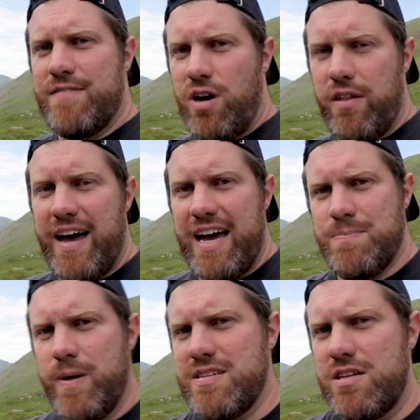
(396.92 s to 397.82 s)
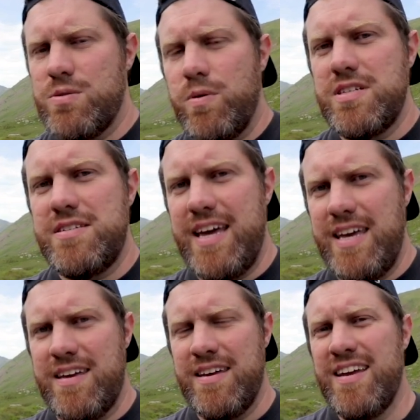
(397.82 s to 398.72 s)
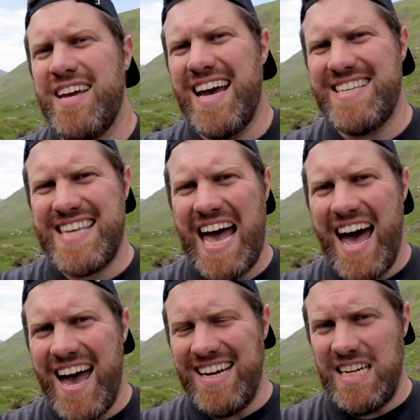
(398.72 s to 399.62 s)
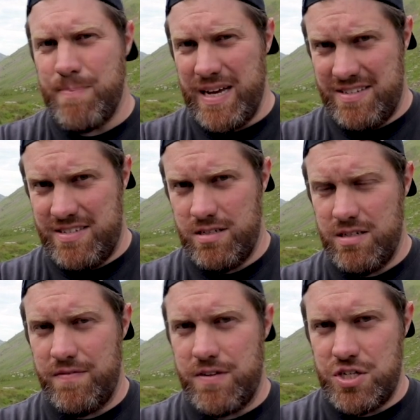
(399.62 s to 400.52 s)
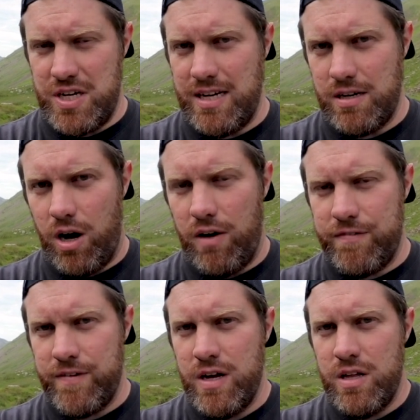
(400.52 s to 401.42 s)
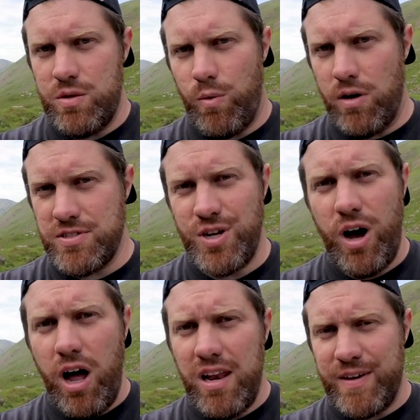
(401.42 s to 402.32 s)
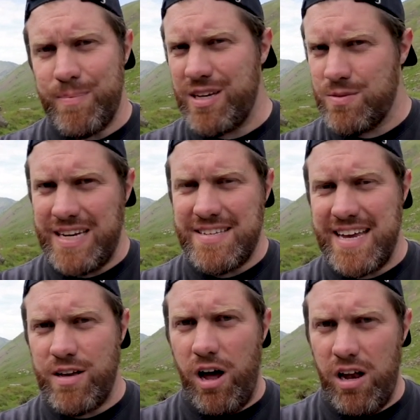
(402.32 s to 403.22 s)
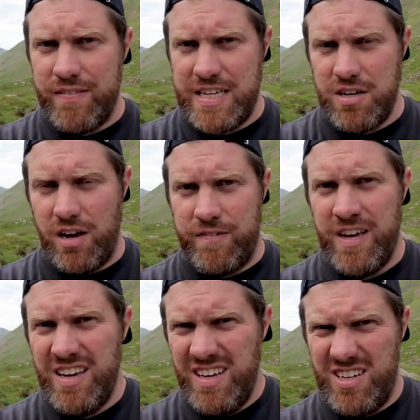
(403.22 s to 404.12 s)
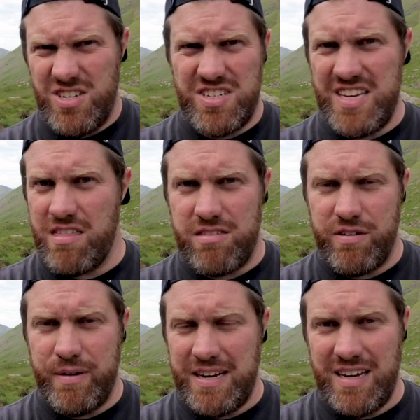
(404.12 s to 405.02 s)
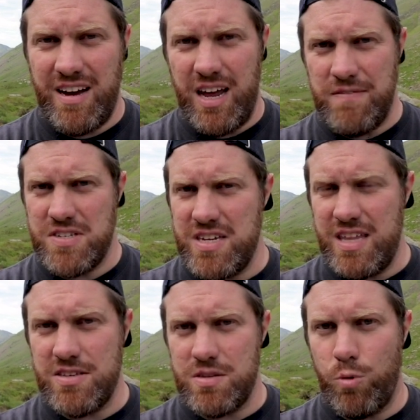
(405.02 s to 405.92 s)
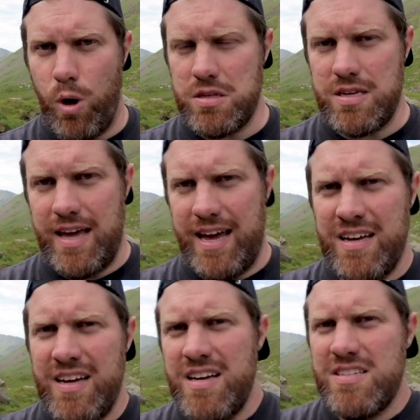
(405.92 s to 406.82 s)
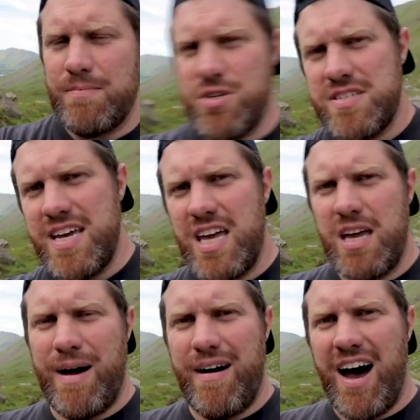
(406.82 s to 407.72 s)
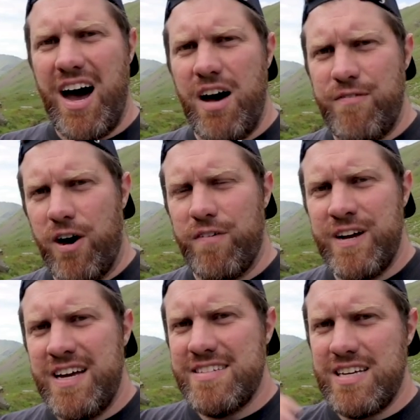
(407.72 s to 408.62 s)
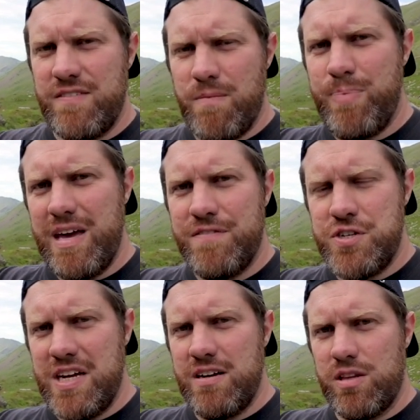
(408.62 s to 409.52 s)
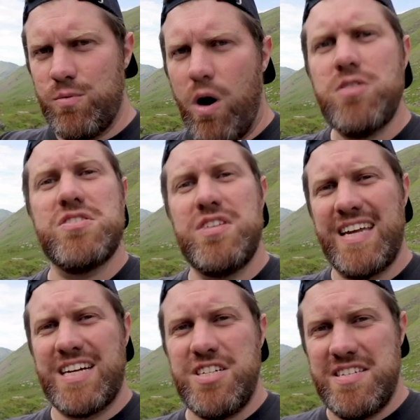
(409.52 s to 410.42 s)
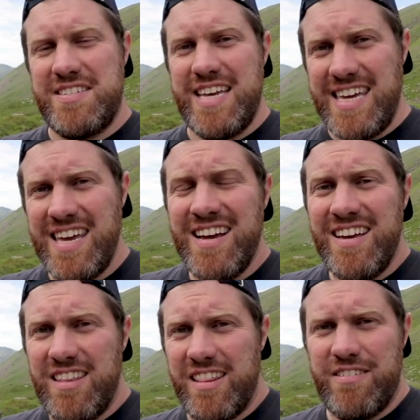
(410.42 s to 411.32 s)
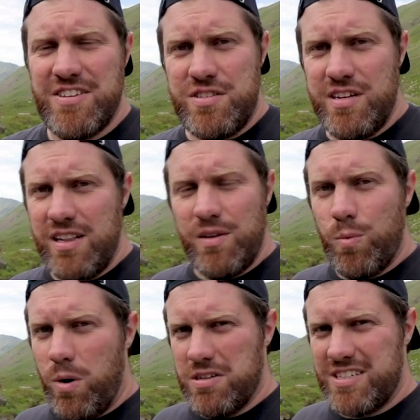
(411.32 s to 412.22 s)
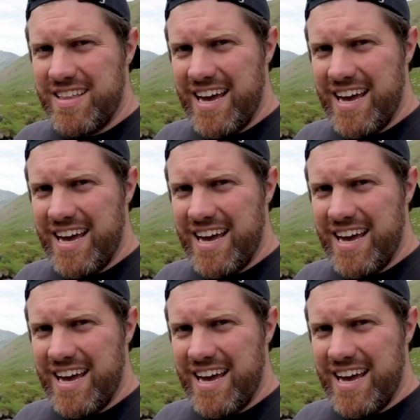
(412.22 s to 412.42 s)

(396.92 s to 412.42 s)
I've got that is because I just want to take a tiny bit of the sheen off the water. Not all of it, because when you take all of it off, you just see through it and you can't even see there's some water there. So I'm just taking about half off to leave a bit of sheen on the water so you can actually see that there is still water